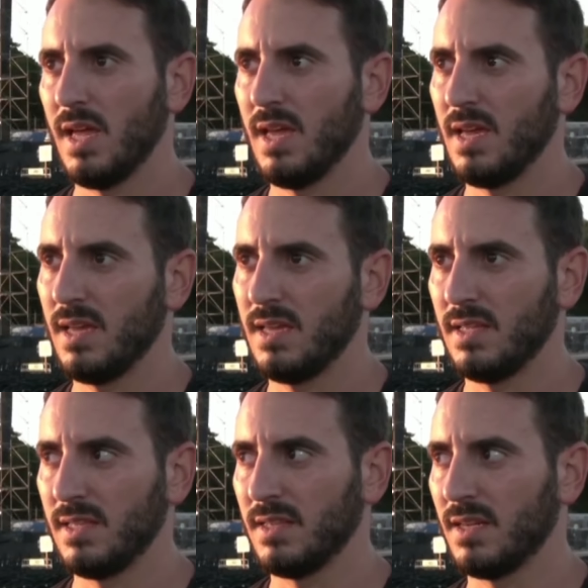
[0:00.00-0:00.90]

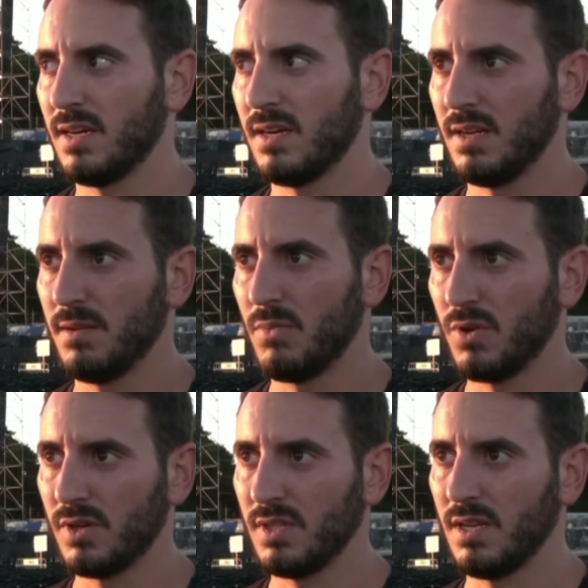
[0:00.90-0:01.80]
and there are
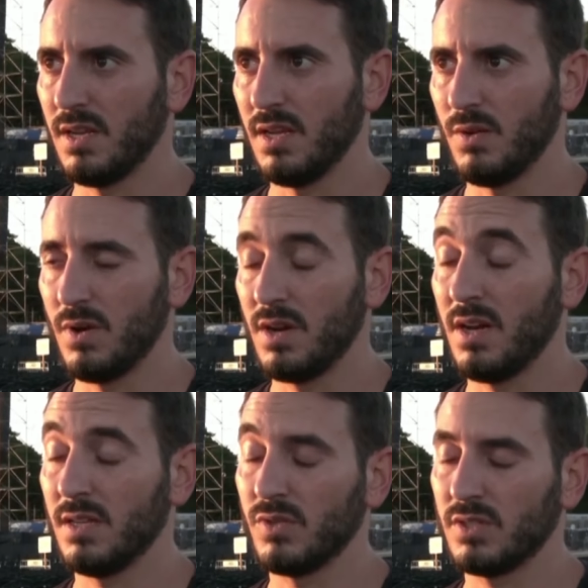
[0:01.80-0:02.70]
more than uh,
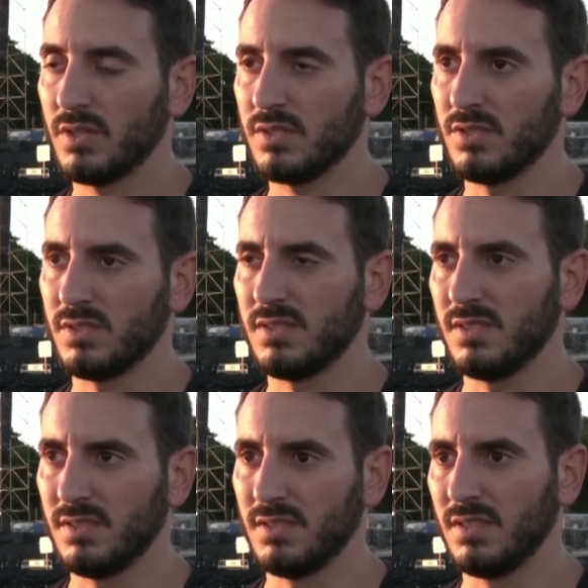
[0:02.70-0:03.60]
100 hostages
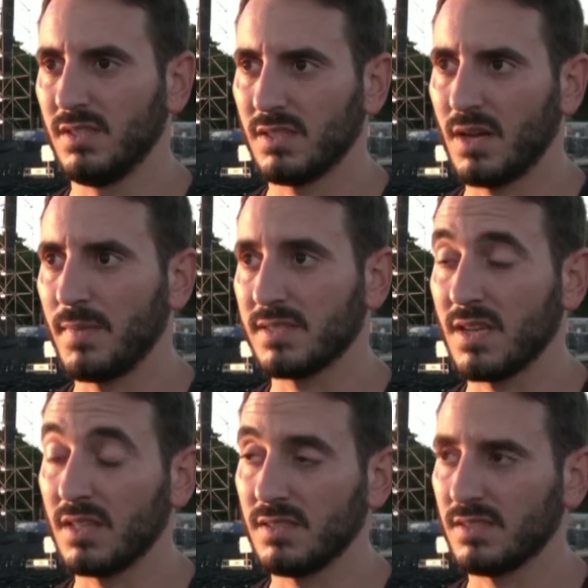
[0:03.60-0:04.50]
in, in Hamas
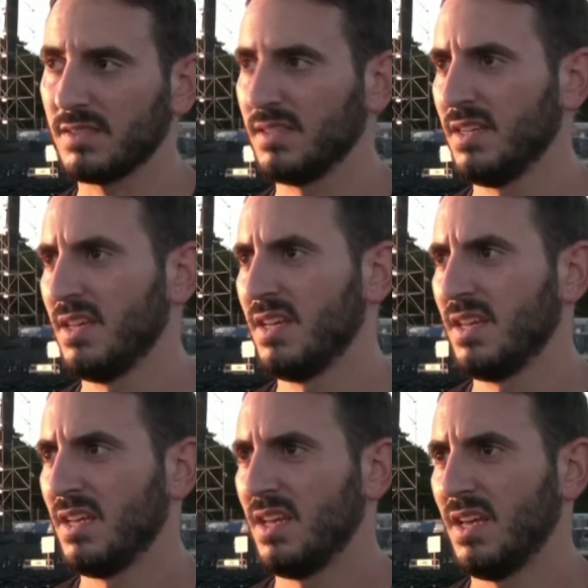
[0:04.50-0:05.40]
tunnels.
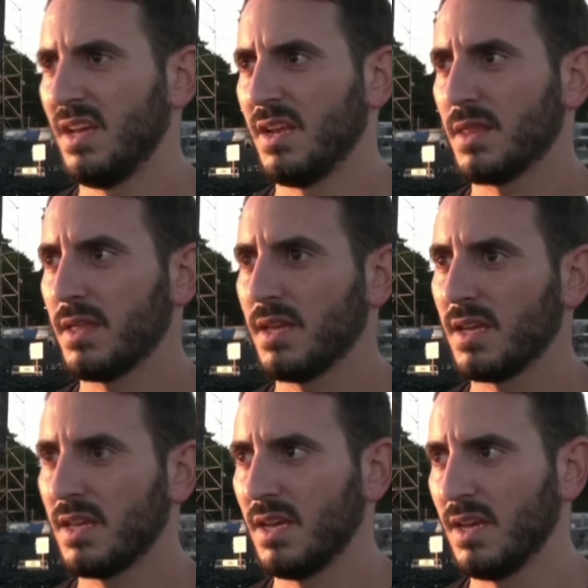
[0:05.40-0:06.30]
And I
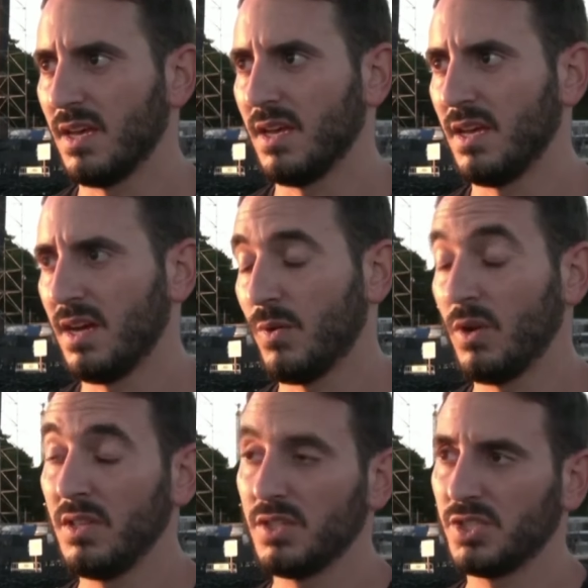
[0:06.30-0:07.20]
think uh,
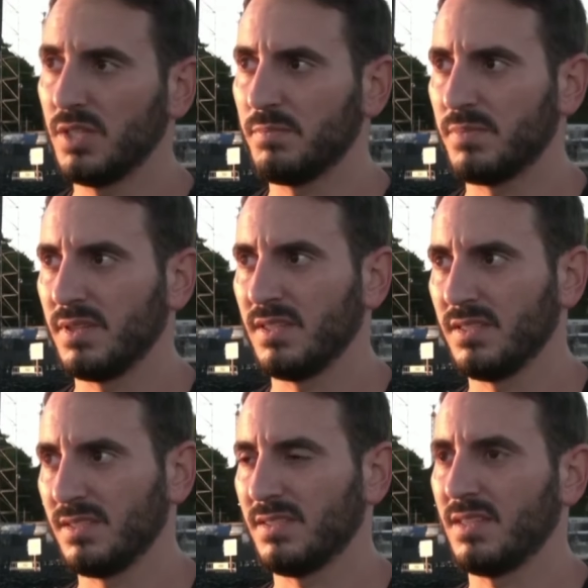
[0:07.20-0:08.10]
our leadership
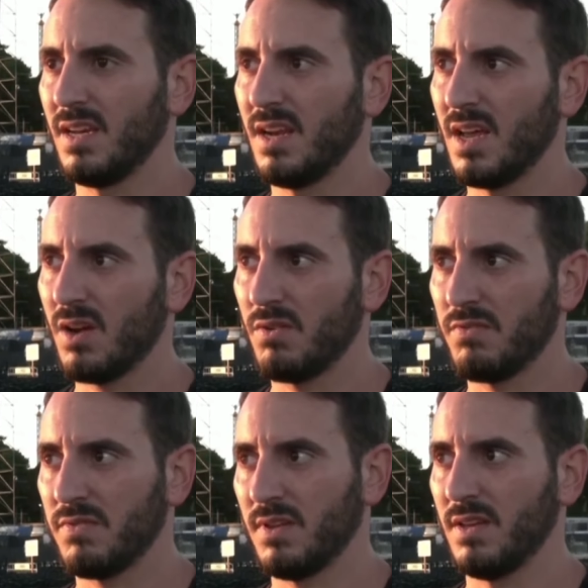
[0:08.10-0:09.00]
is a lack of
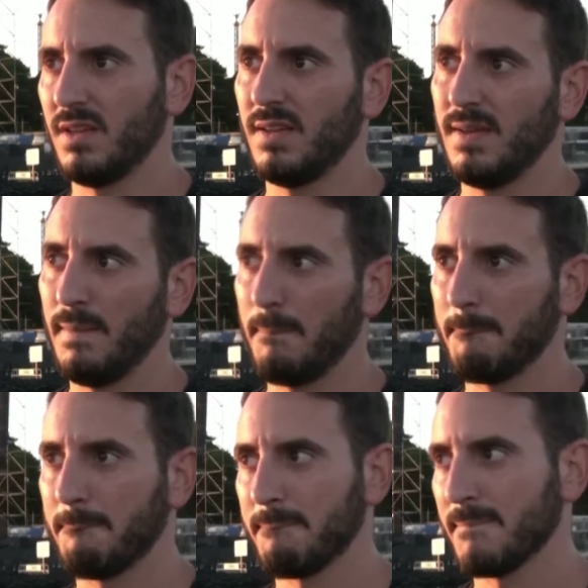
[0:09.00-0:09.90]
uh,
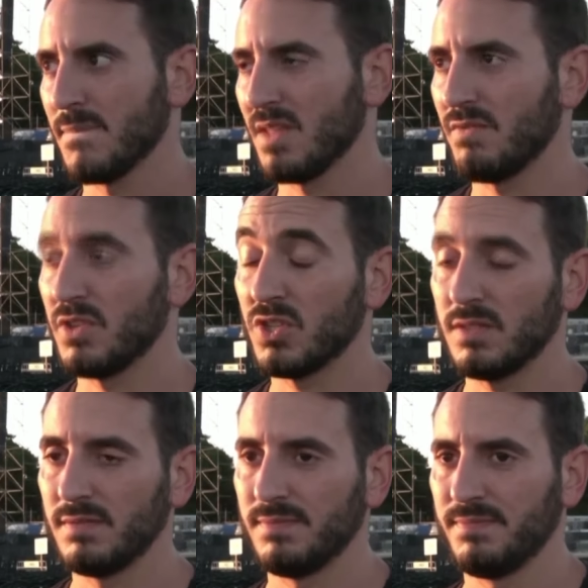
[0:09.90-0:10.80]

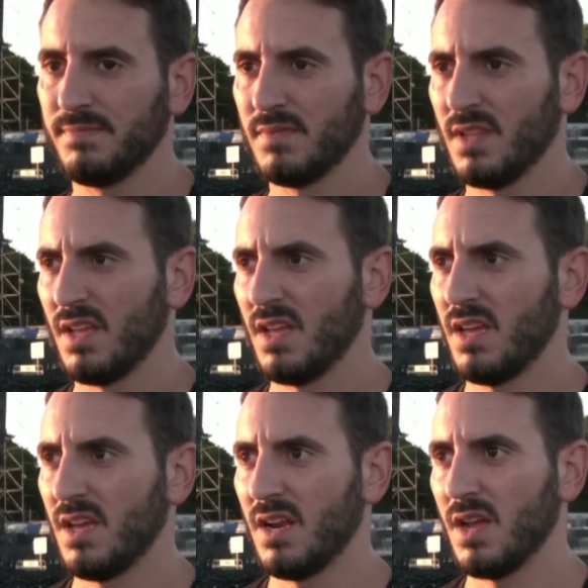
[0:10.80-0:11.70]
vision
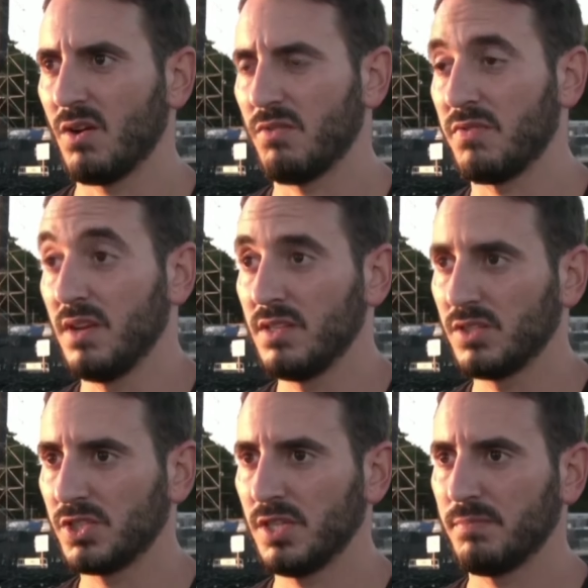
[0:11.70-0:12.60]
and lack of uh,
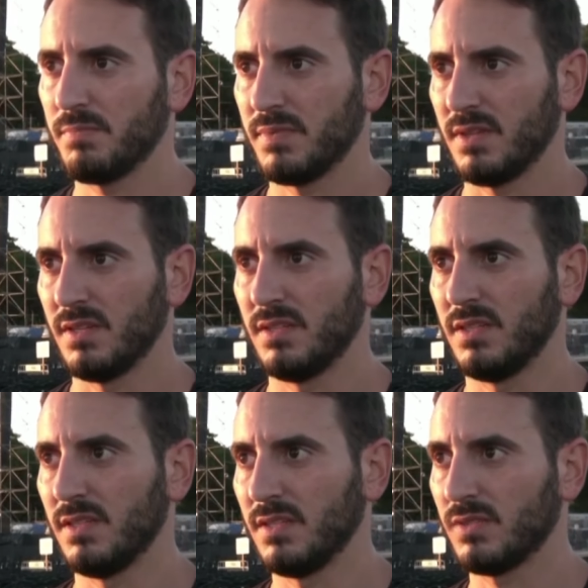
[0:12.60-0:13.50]
leadership
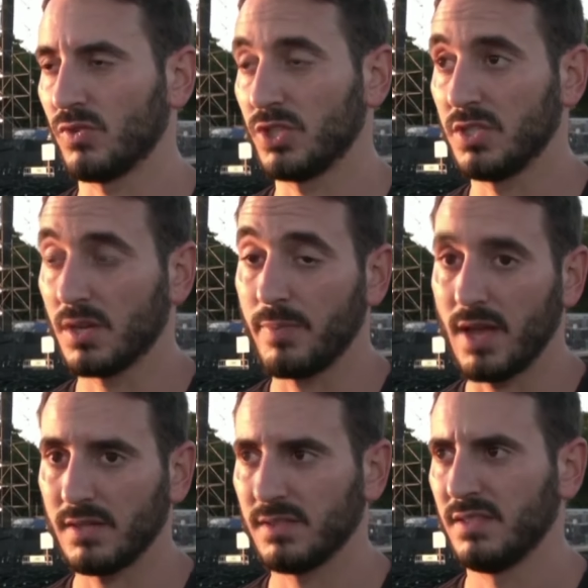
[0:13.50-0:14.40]
and uh, strategic plan.